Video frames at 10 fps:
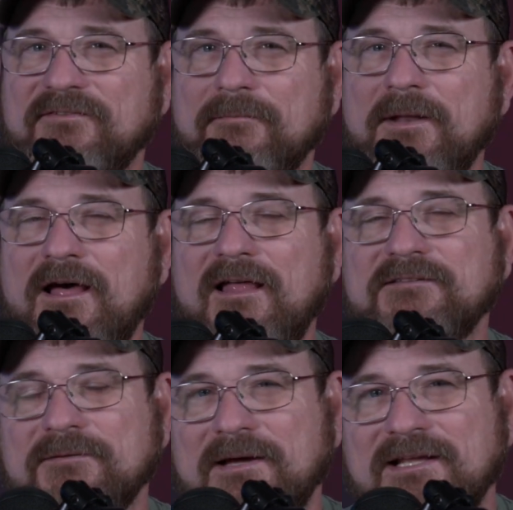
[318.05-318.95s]
If I'm not,
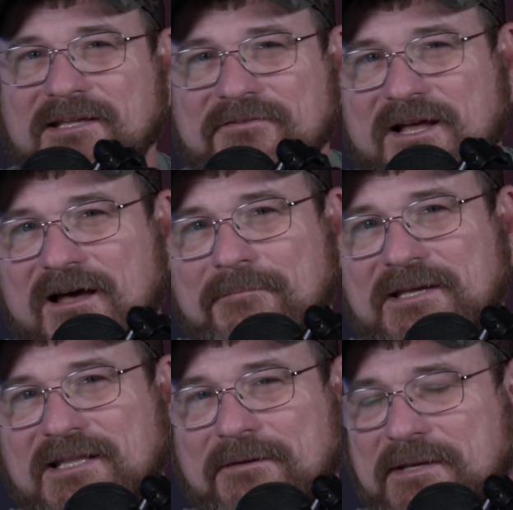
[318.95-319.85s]
somebody leave a
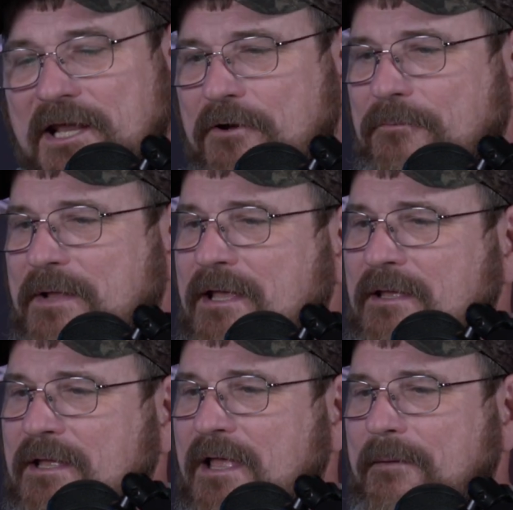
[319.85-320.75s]
comment, let me know.
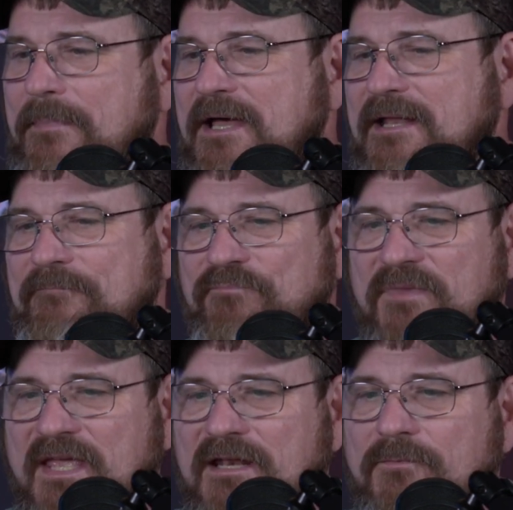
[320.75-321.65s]
But
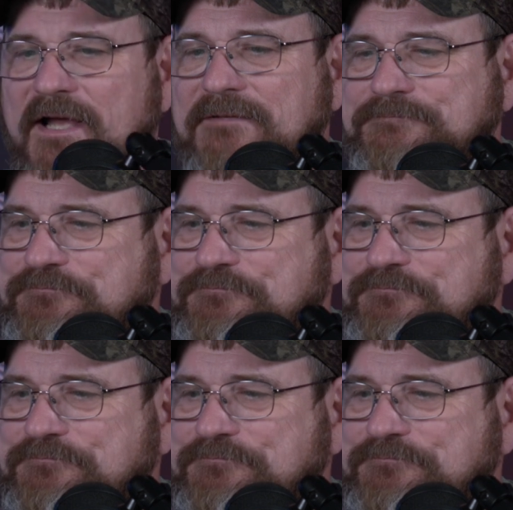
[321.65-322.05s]
anyway,